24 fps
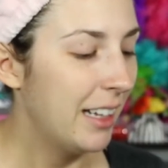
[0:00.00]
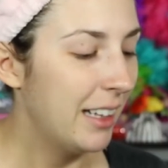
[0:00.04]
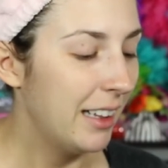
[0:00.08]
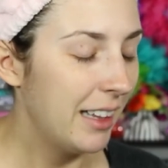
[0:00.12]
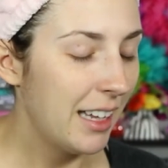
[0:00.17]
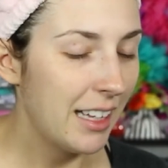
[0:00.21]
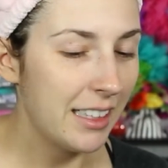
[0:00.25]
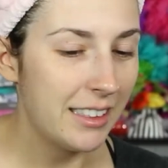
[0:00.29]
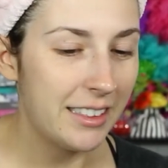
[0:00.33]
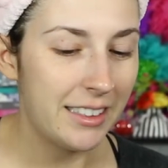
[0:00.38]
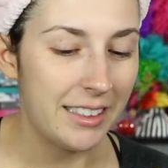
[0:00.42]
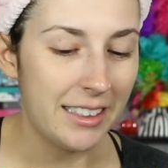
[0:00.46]

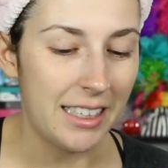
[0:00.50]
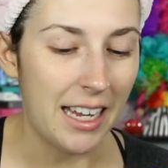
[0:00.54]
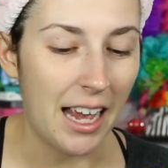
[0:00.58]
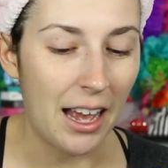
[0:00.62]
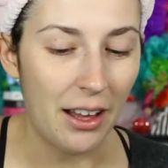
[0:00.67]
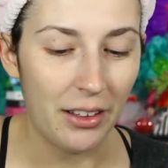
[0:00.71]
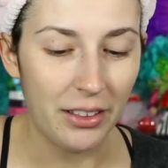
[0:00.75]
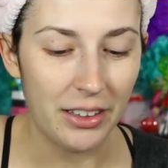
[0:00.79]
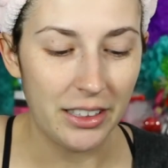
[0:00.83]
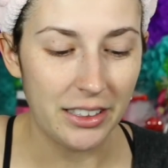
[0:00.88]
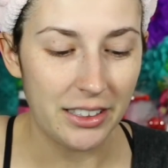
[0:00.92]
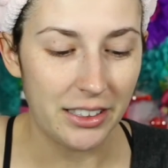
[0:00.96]
Let's see
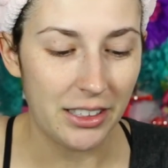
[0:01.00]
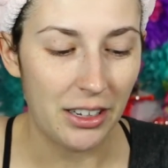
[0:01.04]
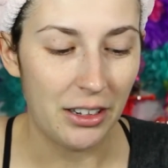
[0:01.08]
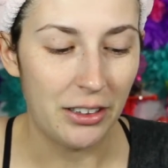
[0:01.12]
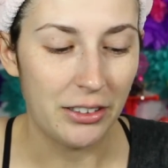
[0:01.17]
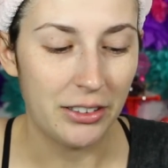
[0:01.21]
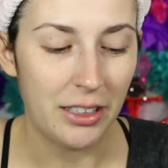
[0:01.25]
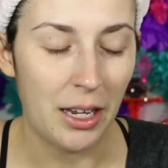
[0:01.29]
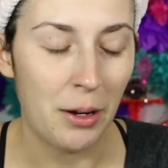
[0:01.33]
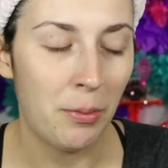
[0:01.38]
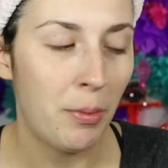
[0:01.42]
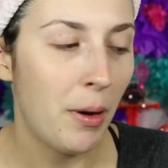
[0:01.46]
how this
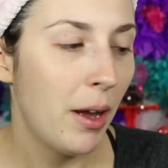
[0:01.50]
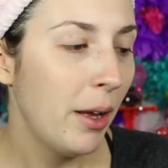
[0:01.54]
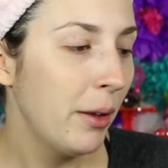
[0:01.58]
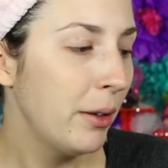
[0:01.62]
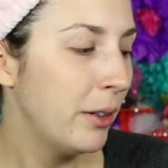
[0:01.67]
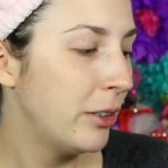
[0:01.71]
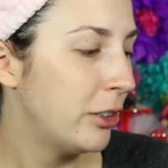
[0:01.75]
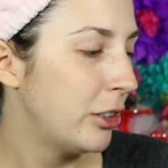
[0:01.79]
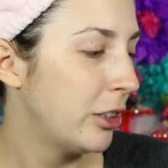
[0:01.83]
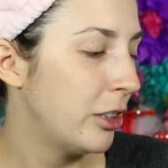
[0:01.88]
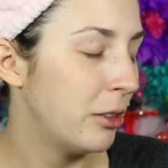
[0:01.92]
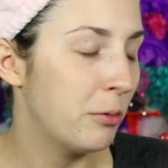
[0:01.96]
goes. I
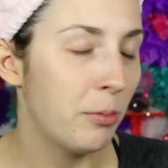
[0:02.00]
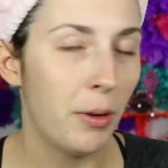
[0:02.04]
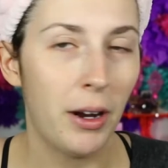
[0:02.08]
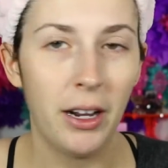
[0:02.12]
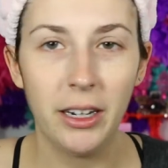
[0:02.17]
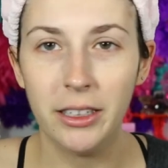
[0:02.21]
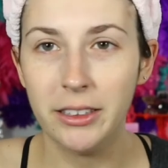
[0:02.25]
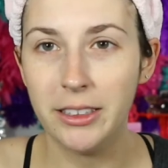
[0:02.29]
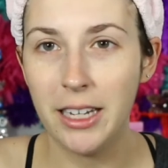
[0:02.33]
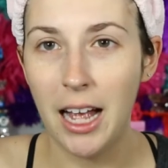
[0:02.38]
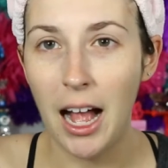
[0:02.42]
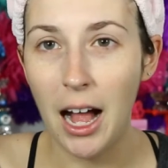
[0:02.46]
probably should have
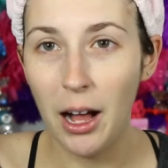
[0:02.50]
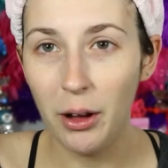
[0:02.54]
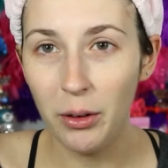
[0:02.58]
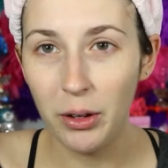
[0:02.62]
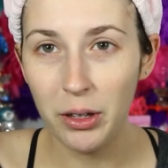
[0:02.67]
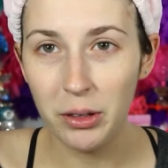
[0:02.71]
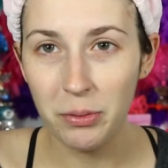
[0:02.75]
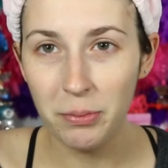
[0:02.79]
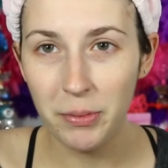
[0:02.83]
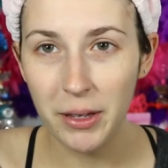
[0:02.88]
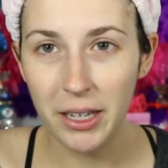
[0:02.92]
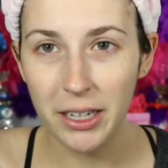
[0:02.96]
brought a towel
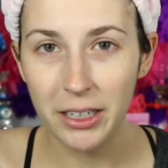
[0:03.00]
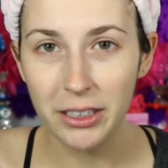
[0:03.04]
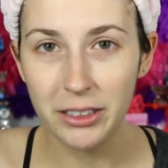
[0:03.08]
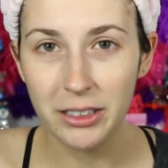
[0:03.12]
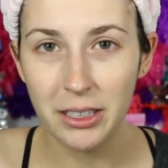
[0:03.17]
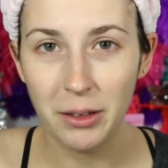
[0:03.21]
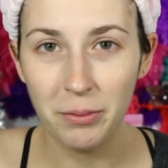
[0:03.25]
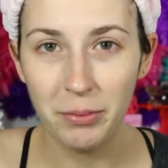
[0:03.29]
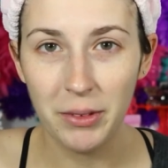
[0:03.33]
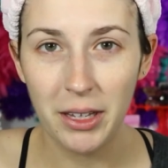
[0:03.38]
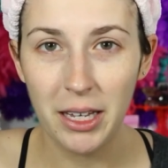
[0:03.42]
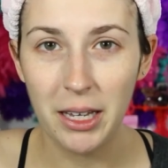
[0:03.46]
with me or
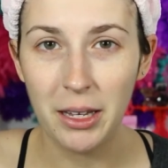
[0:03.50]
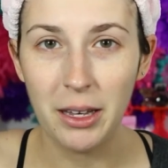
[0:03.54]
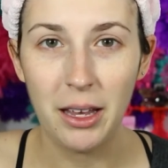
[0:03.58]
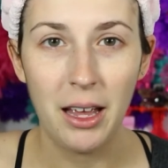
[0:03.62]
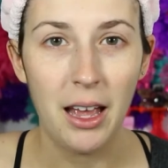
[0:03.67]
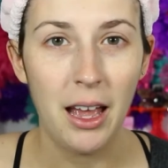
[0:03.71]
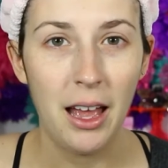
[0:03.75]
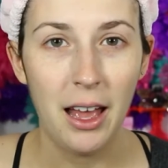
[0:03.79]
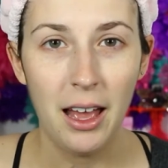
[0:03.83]
something.